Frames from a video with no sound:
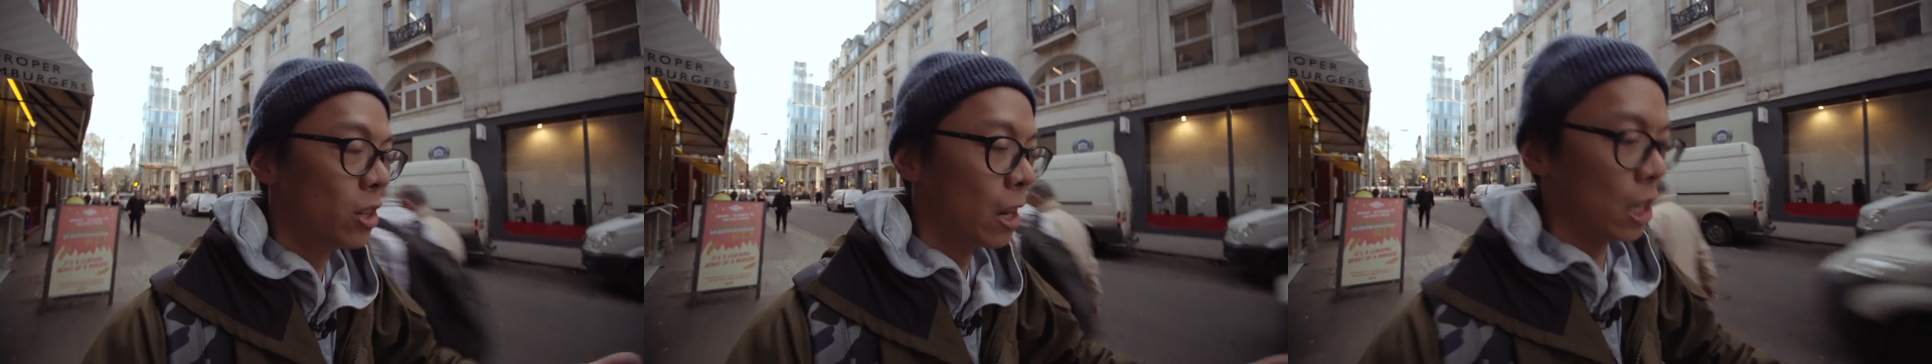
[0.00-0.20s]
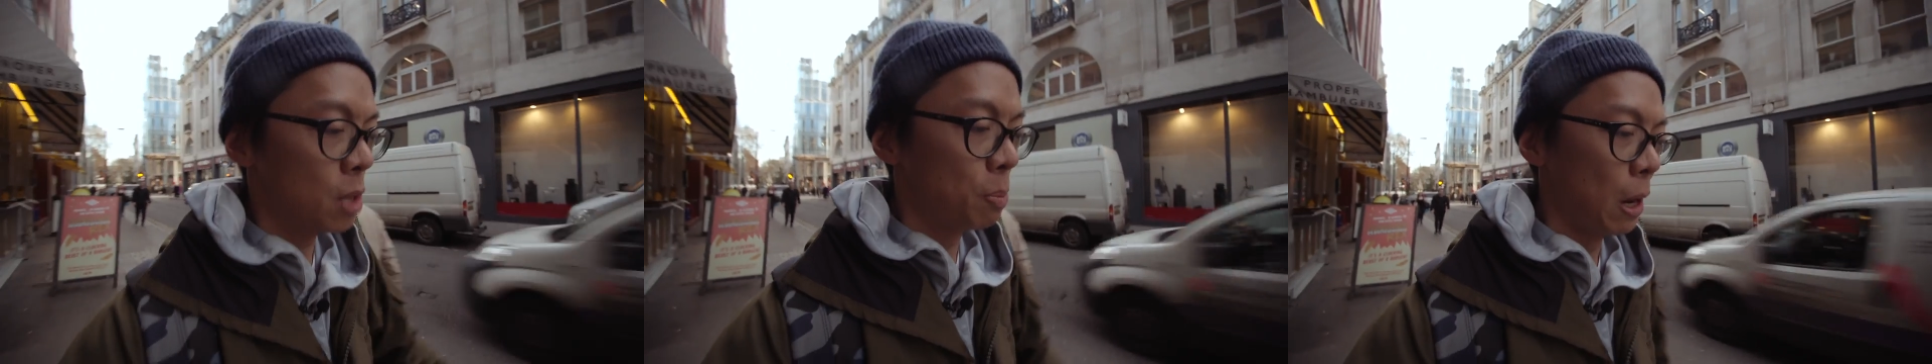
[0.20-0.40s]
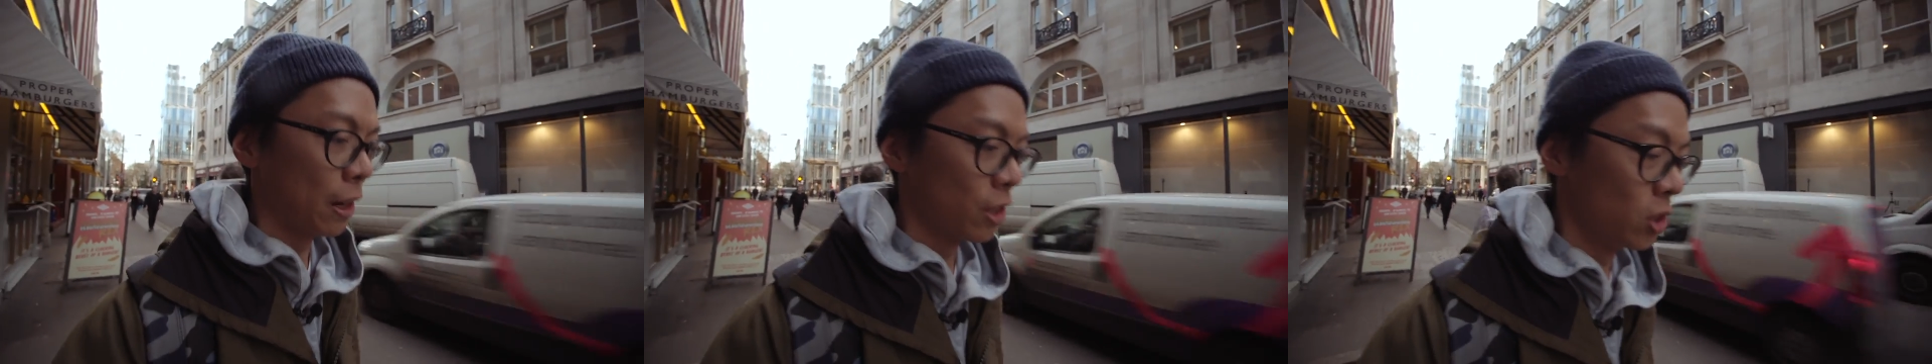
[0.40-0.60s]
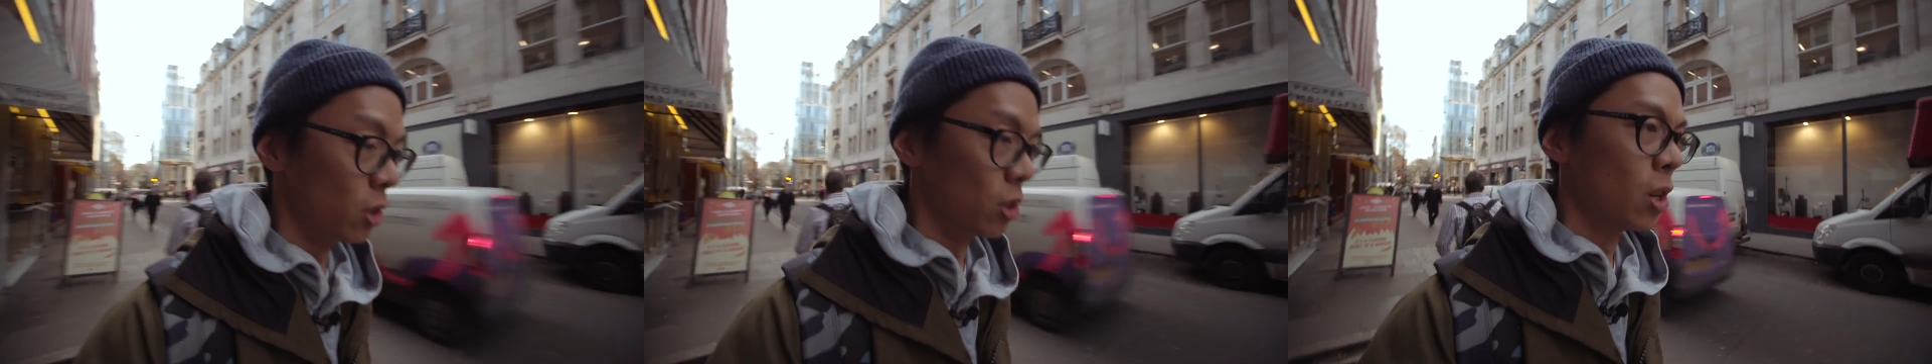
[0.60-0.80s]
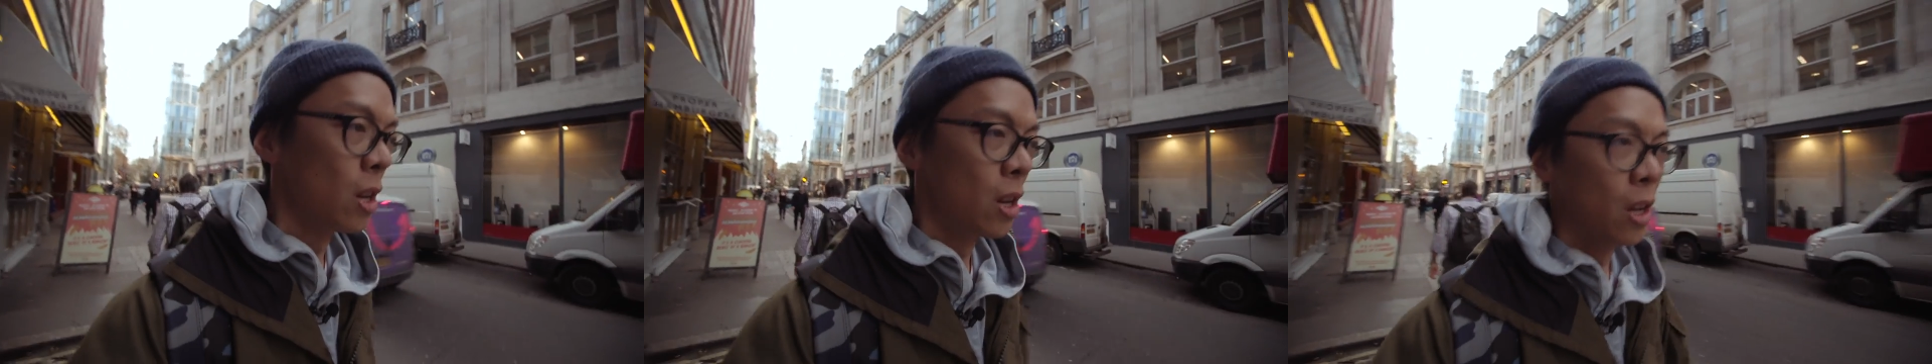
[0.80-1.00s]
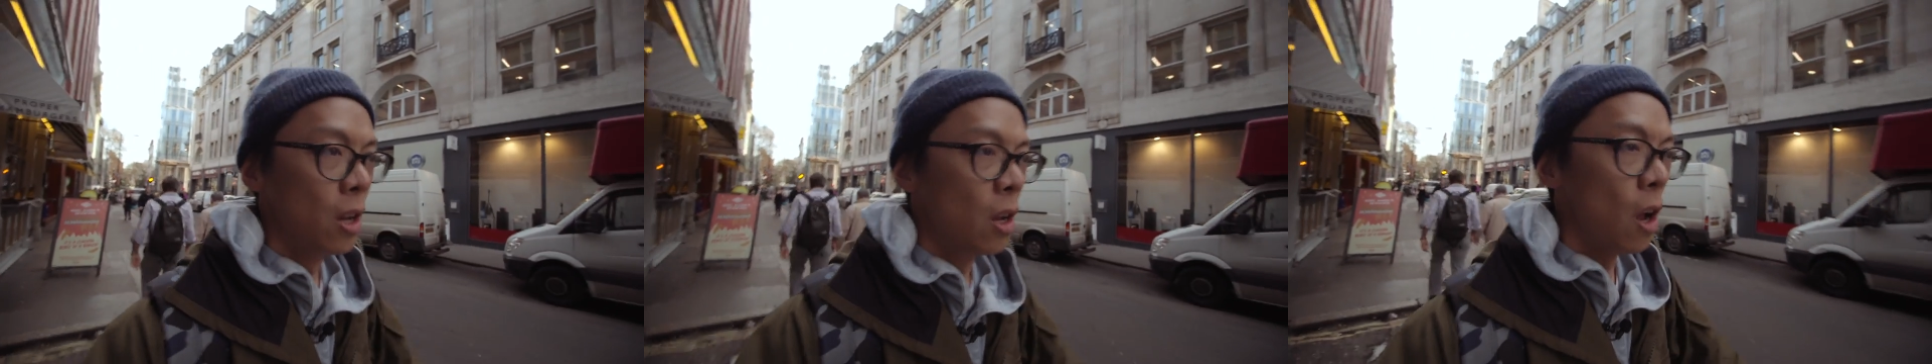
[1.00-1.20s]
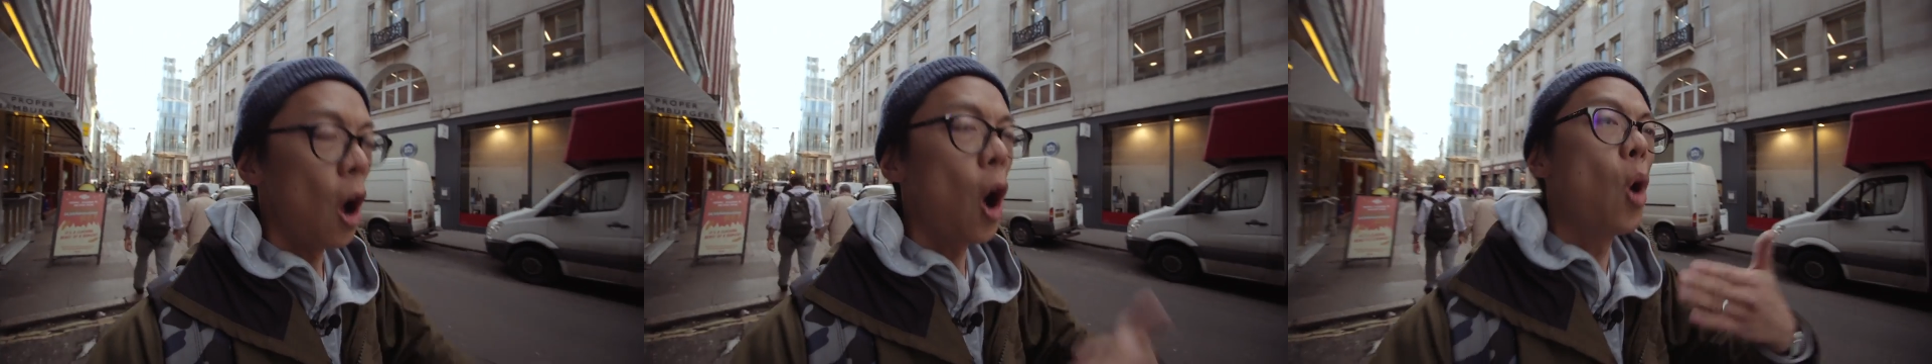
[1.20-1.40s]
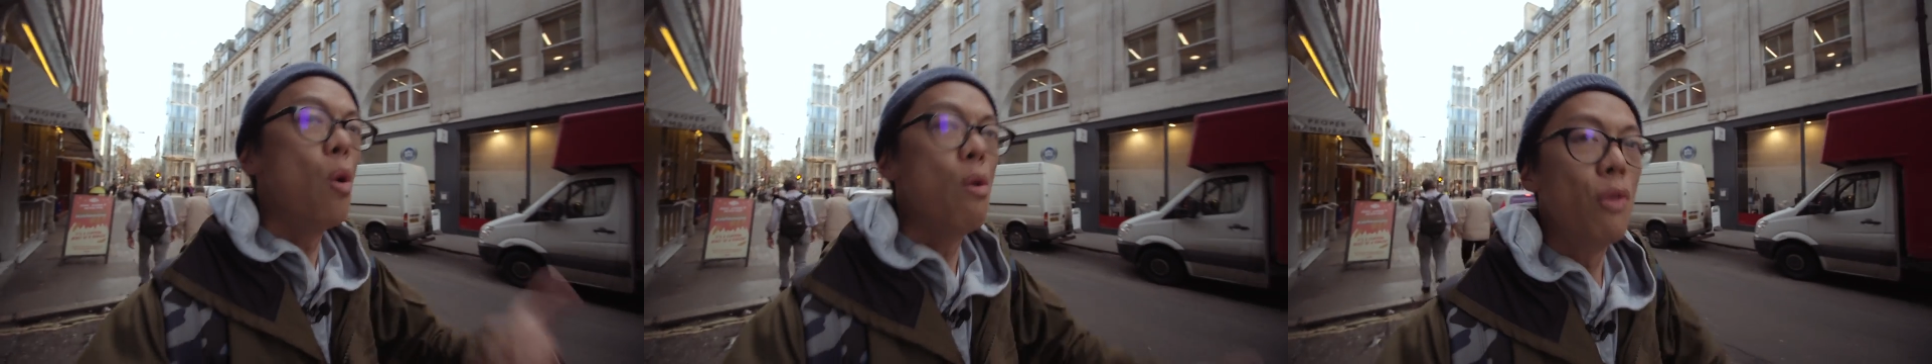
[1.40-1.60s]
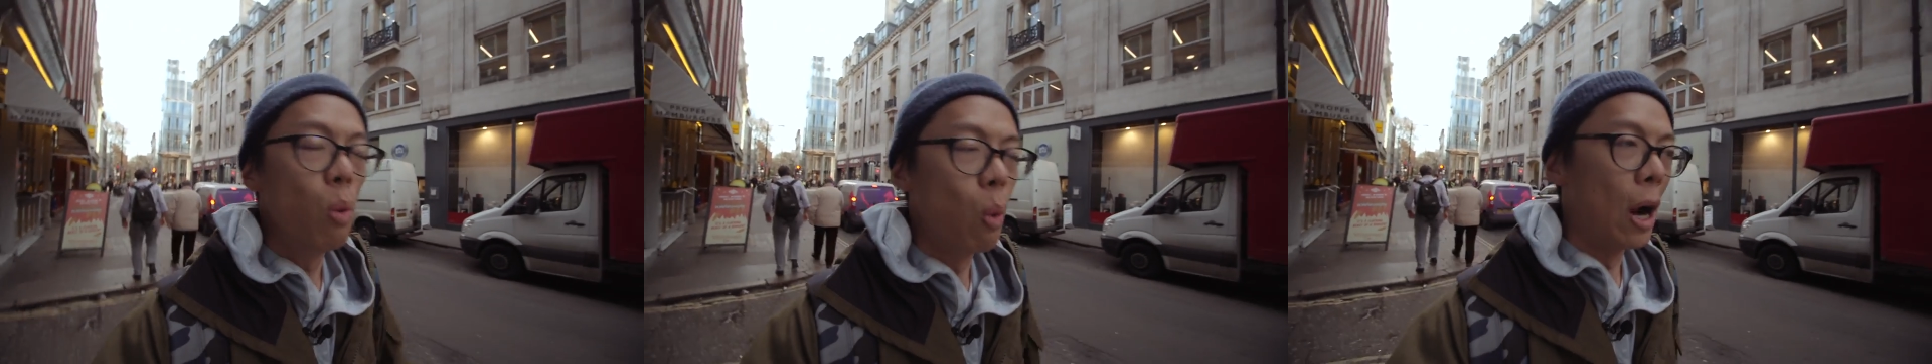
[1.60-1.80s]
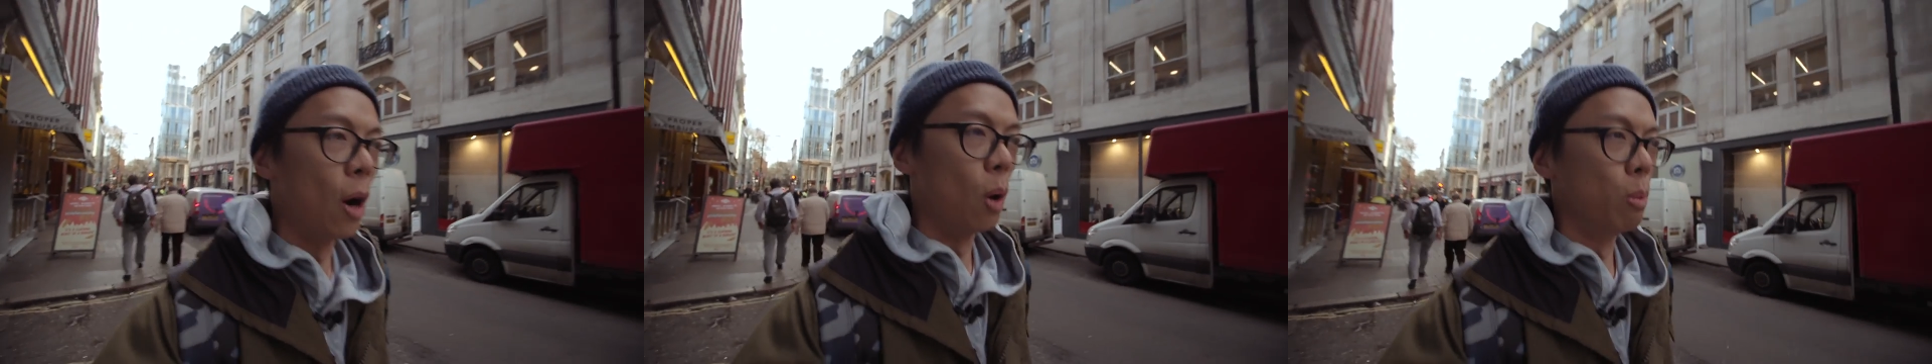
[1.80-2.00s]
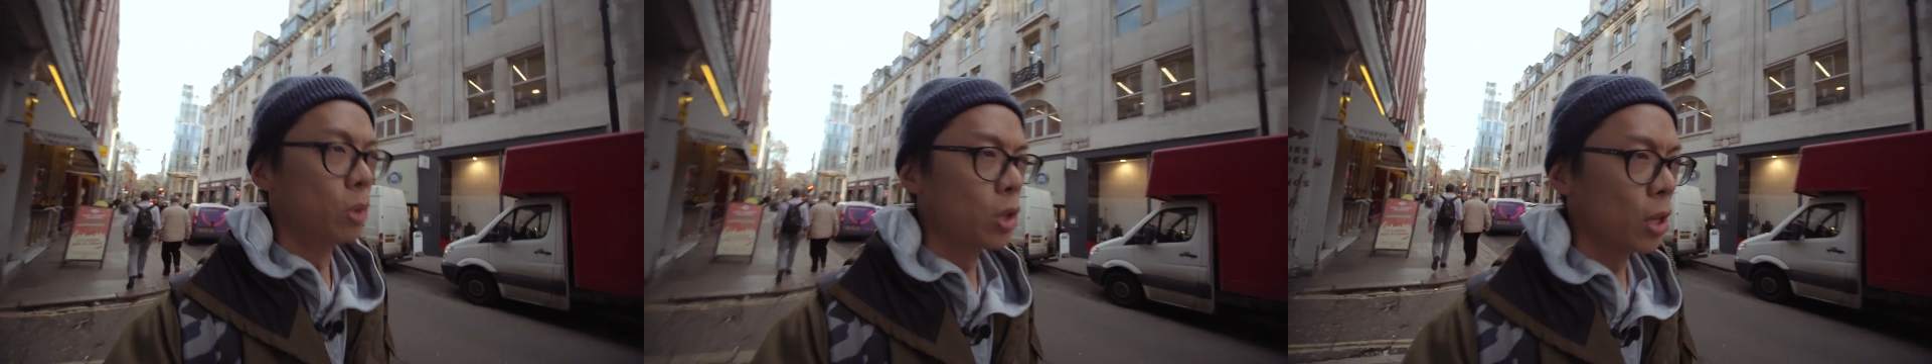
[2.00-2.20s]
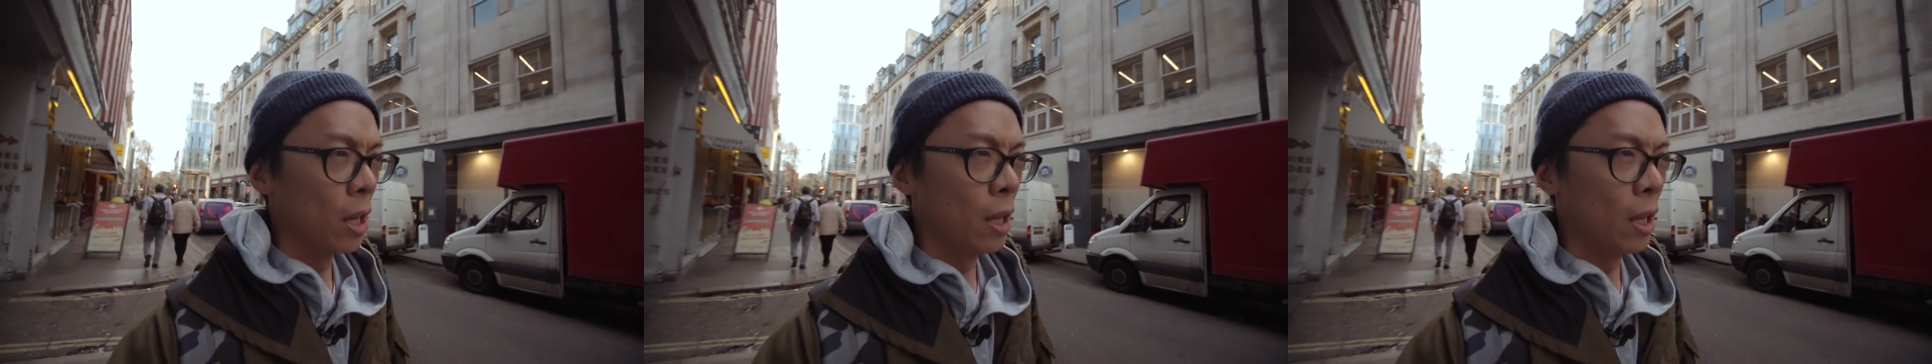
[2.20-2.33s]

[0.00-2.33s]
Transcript: than expected. Overwhelmed.